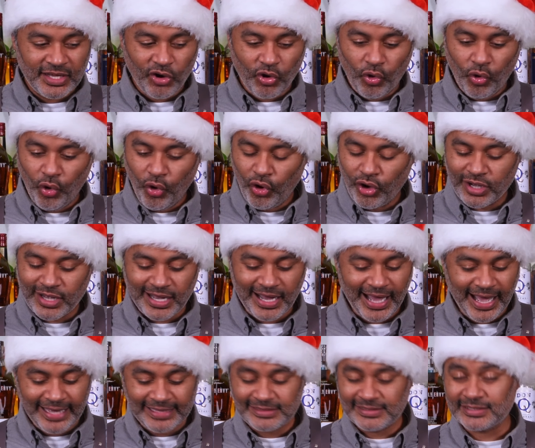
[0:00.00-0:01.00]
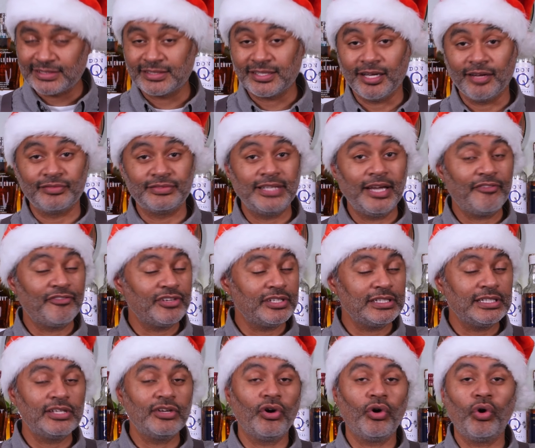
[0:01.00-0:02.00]
all kinds of stuff.
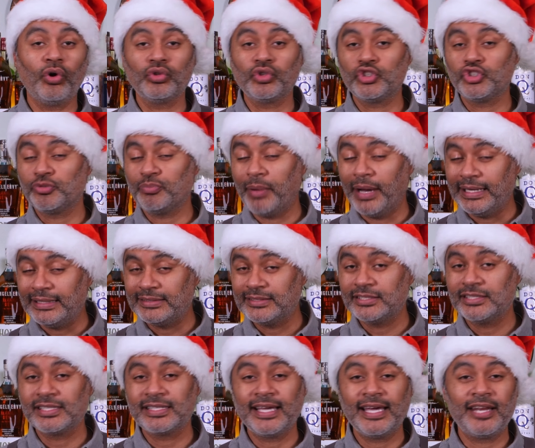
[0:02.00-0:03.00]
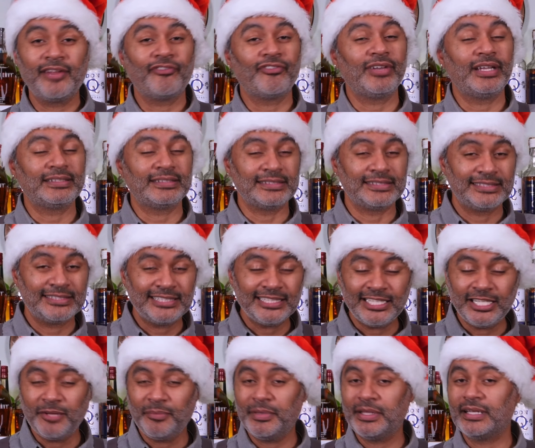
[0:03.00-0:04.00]
Definitely all those spices you're getting from like the
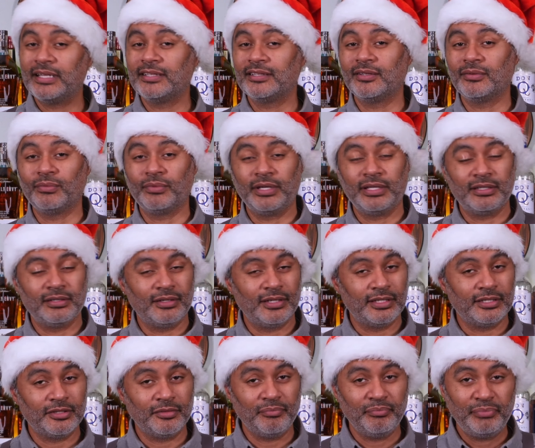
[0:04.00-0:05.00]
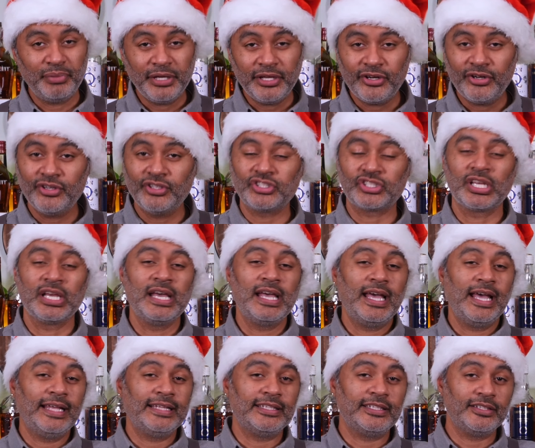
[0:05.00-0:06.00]
cinnamon and the bitters
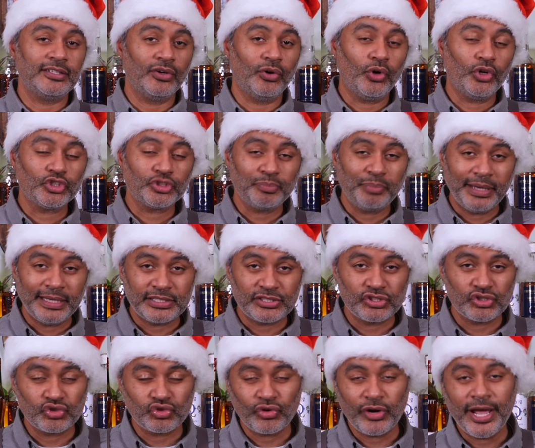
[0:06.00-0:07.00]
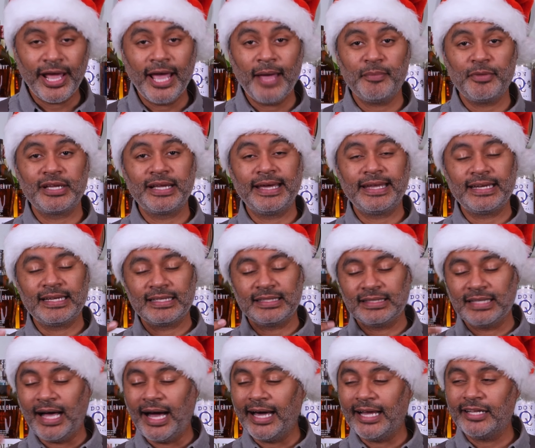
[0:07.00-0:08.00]
and the allspice Dram. You're getting a
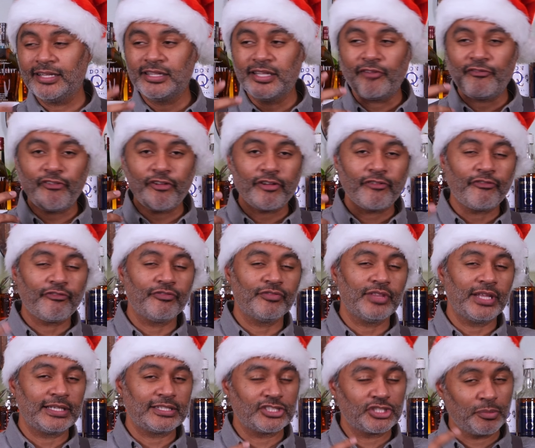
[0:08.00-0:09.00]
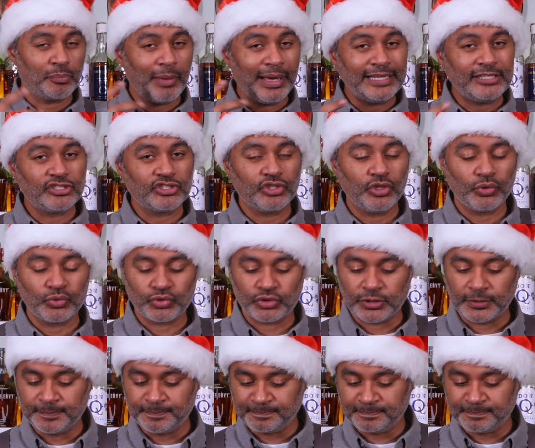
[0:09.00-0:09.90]
lot of different like spice notes